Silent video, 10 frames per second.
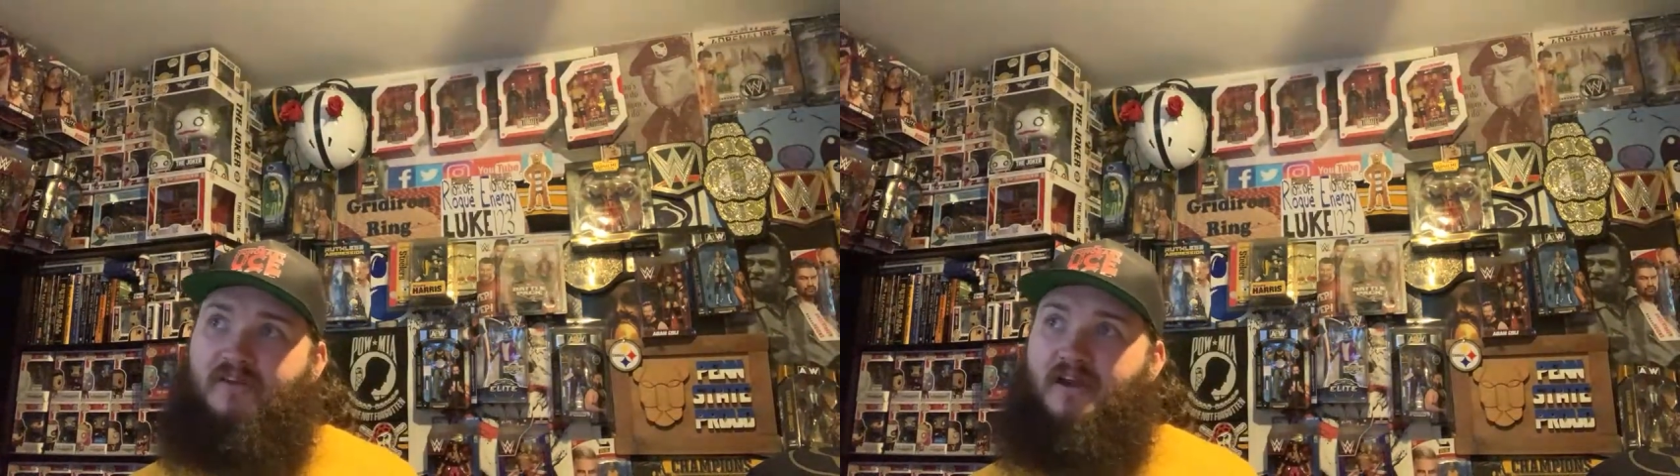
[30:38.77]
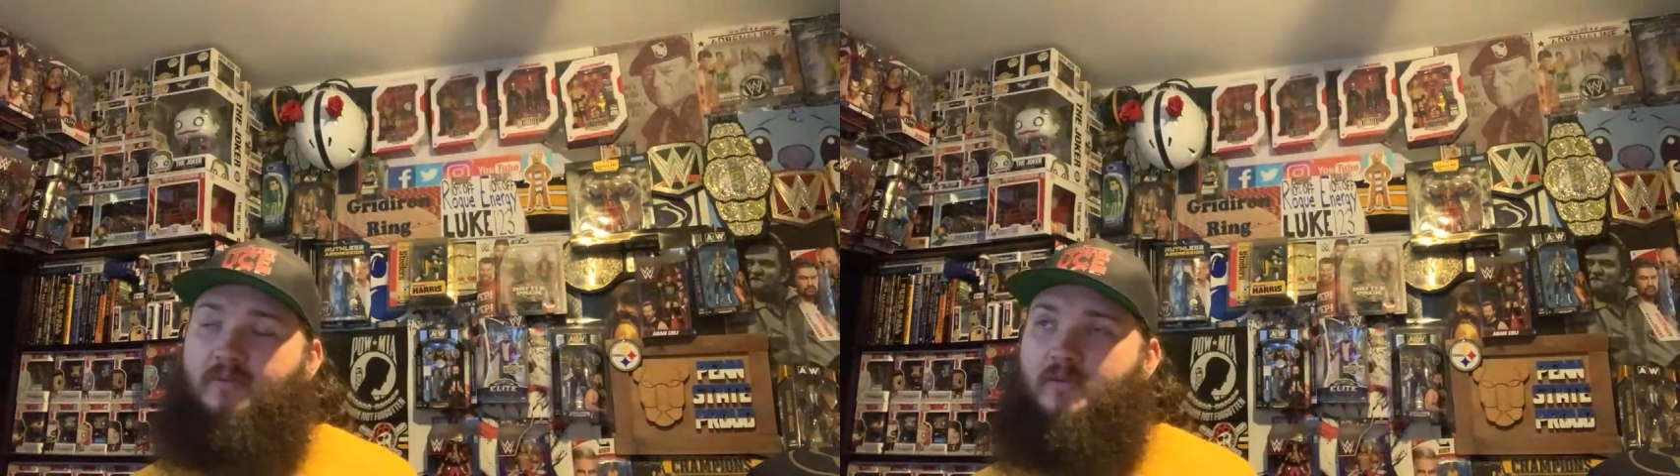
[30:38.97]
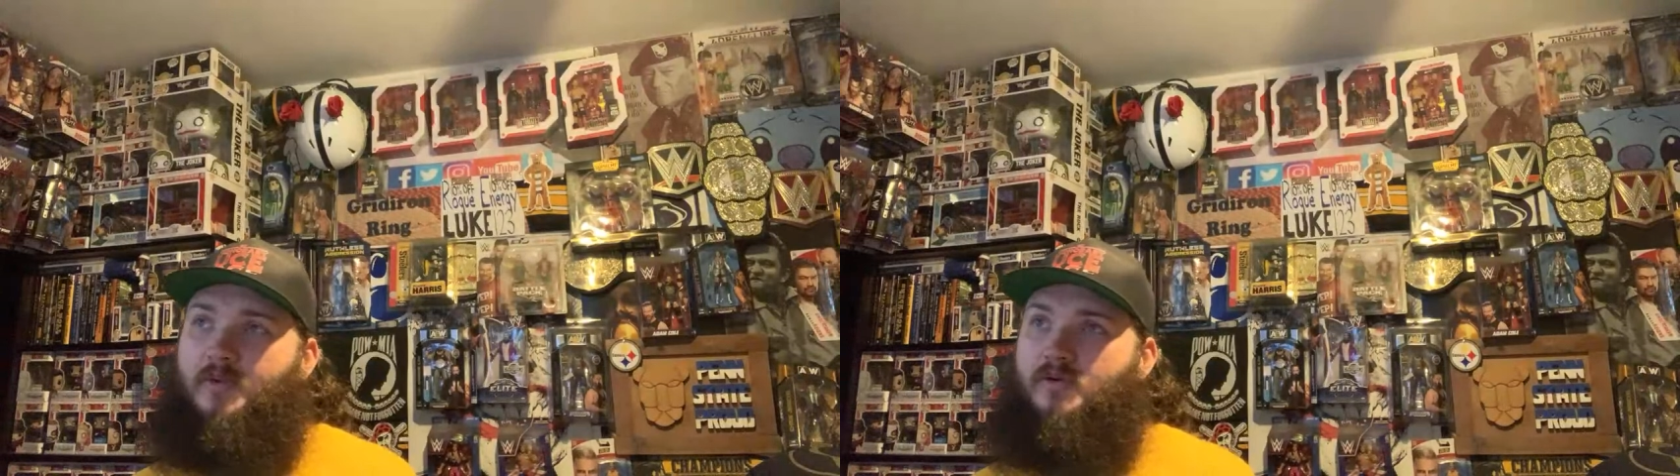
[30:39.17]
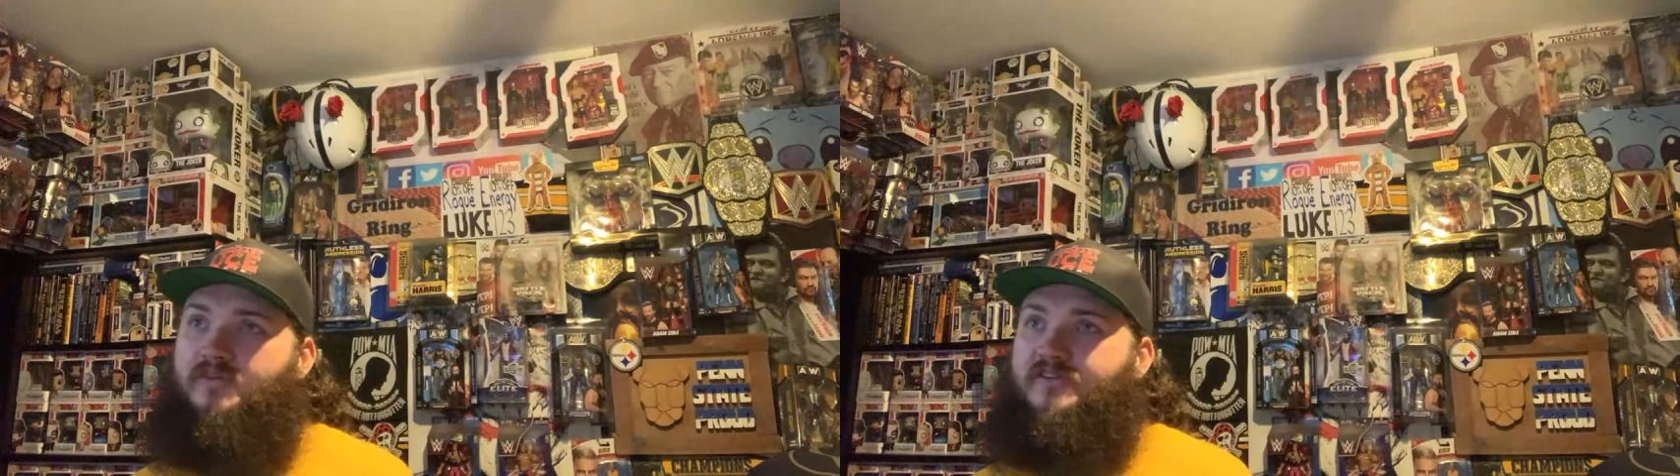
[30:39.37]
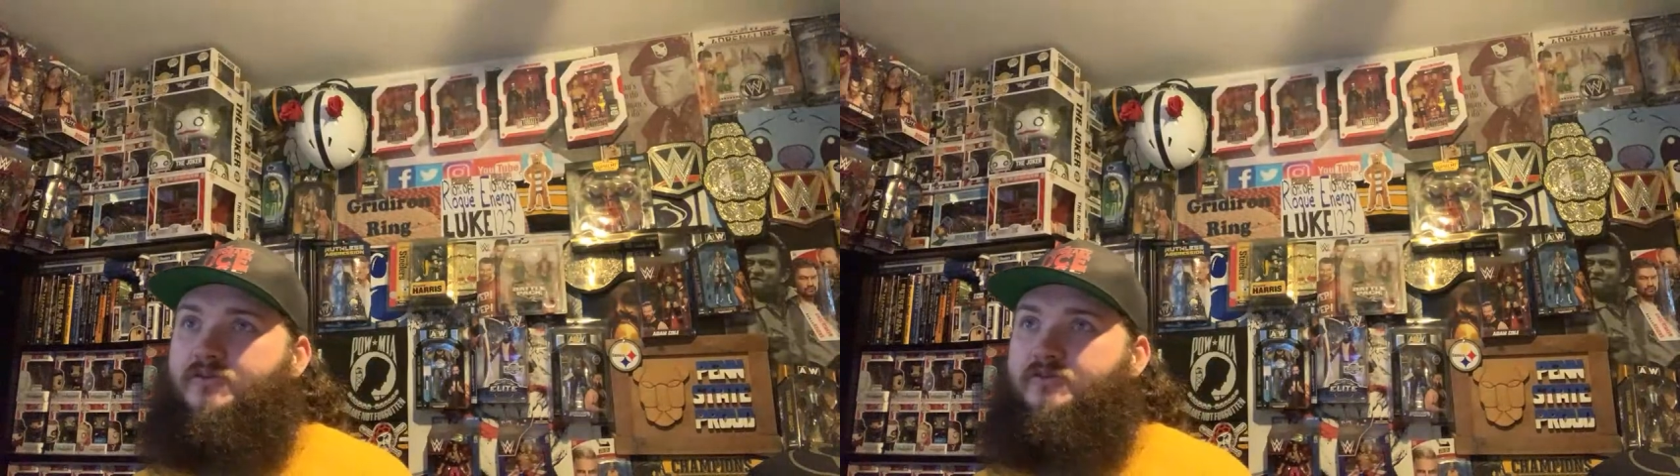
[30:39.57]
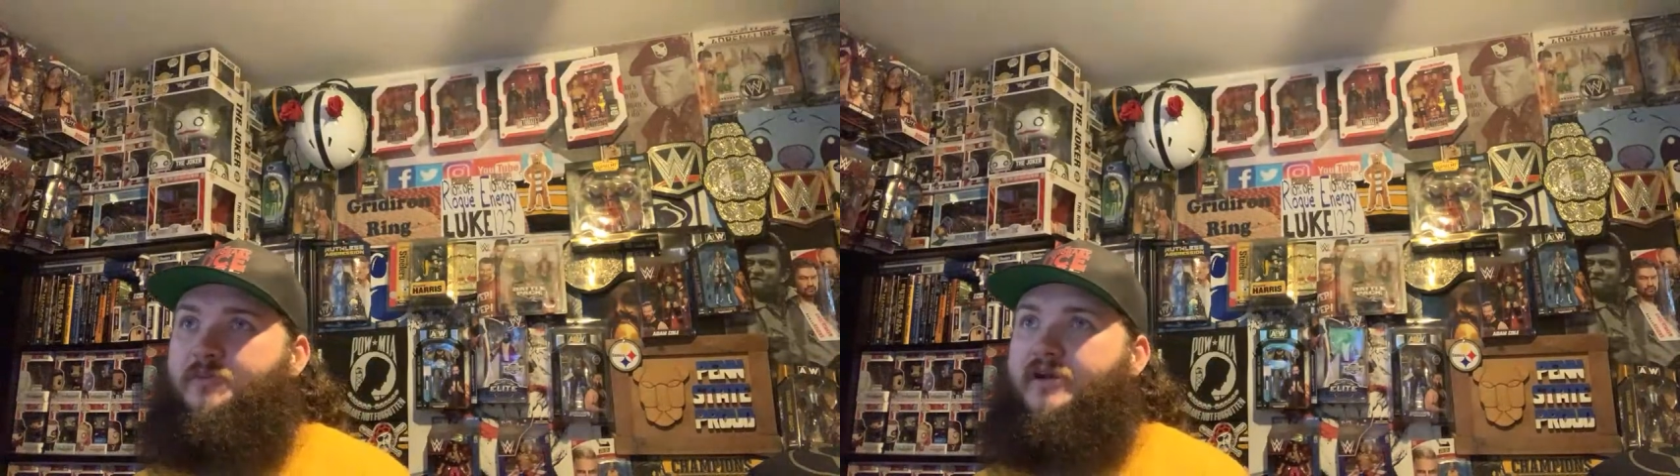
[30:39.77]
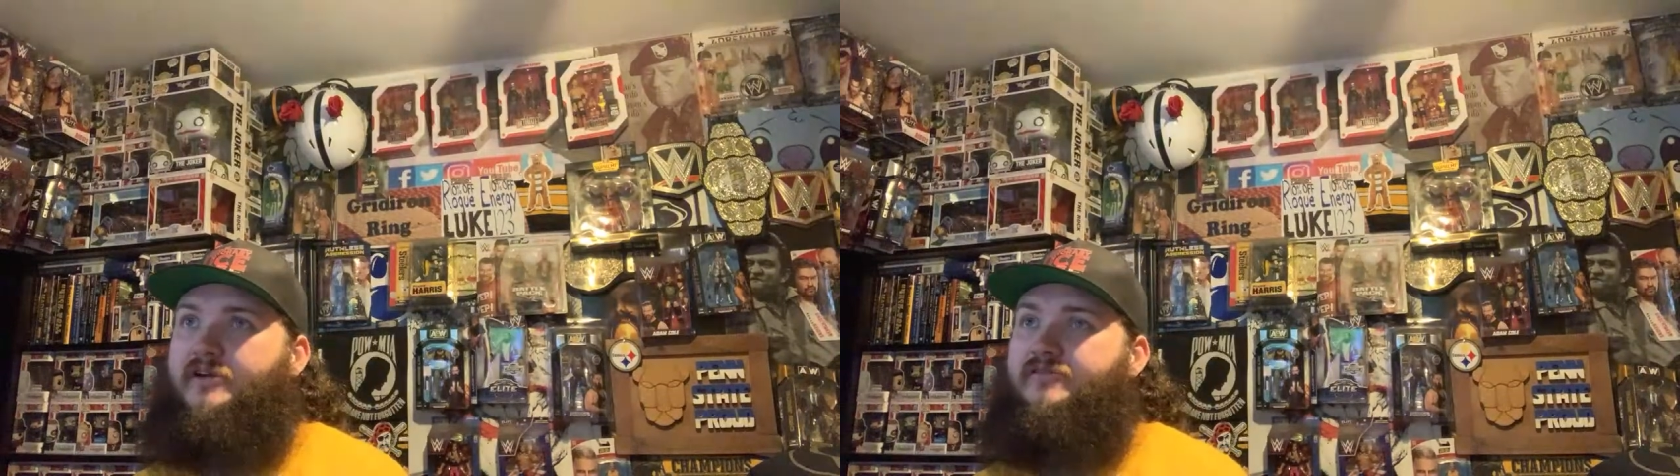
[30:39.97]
Tampa, but we'll see who's picking at